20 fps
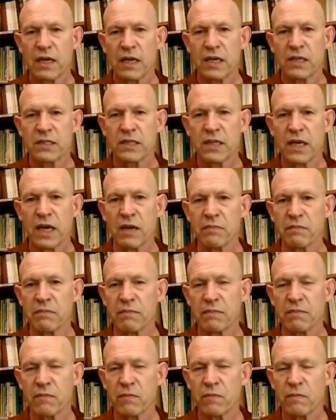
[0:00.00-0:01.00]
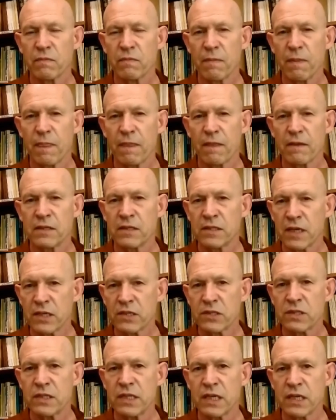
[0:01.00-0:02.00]
is not
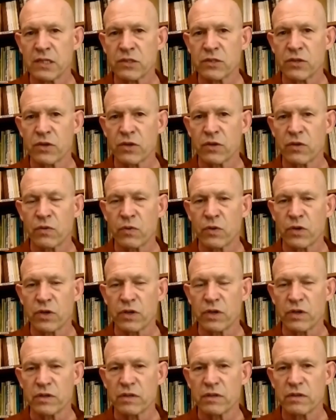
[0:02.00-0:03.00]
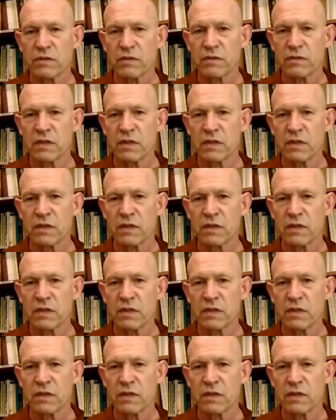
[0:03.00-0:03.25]
just the external world.